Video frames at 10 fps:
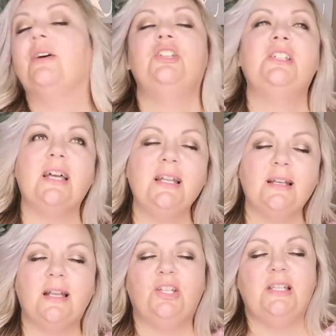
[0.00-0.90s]
it just kind
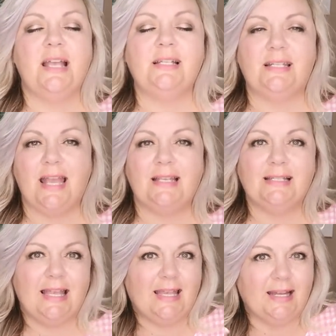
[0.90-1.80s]
of, it just has a
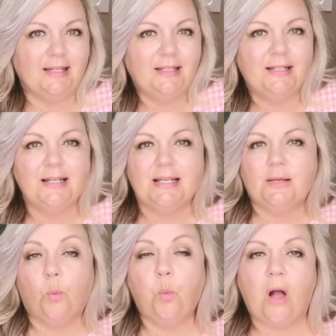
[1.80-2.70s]
nice like
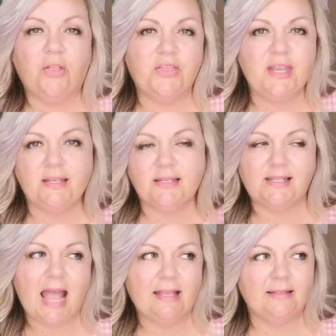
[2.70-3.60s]
wealthy
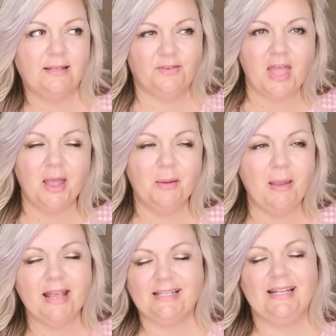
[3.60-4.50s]
scent. If
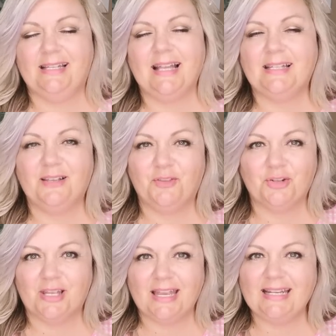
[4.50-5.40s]
that makes any sense, if
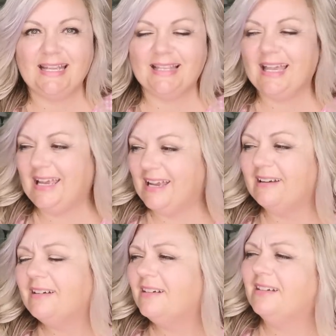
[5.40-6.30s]
there's like any, like,
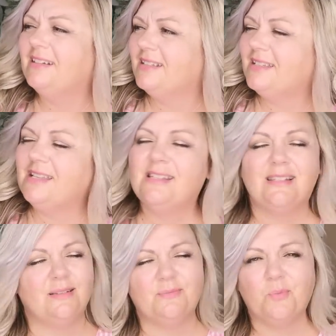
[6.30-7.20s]
does
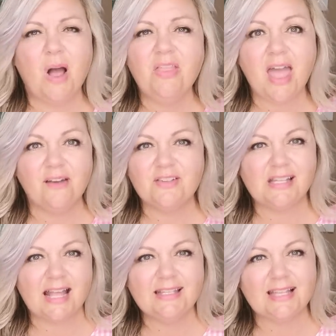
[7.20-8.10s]
wealth have
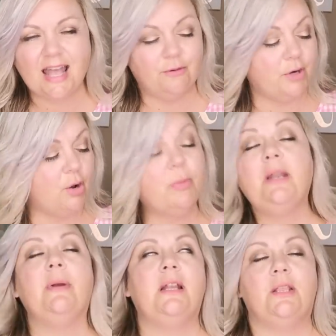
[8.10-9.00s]
scents? I don't know.
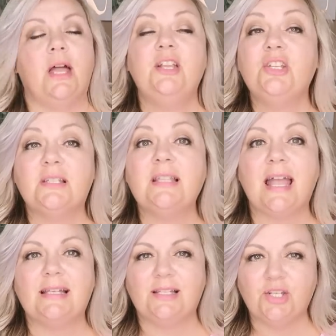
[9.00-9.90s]
But anyway, no, it's just
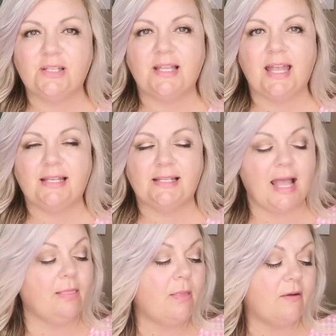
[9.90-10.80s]
nice. It's just nice.
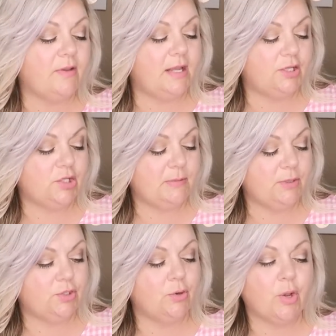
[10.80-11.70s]
I love it. It just
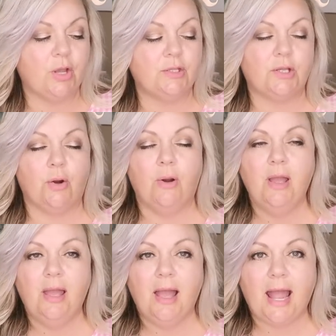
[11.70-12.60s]
smells so good. So
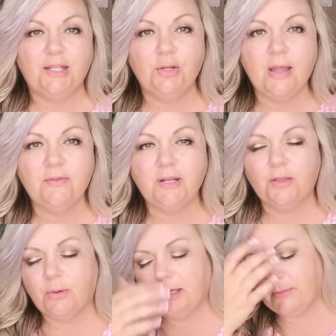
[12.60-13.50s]
I do have
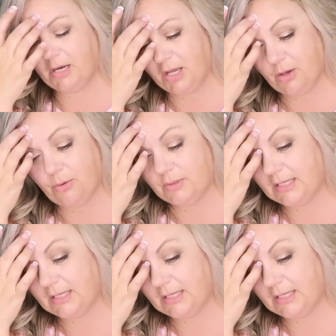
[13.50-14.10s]
another one that I'm going to use.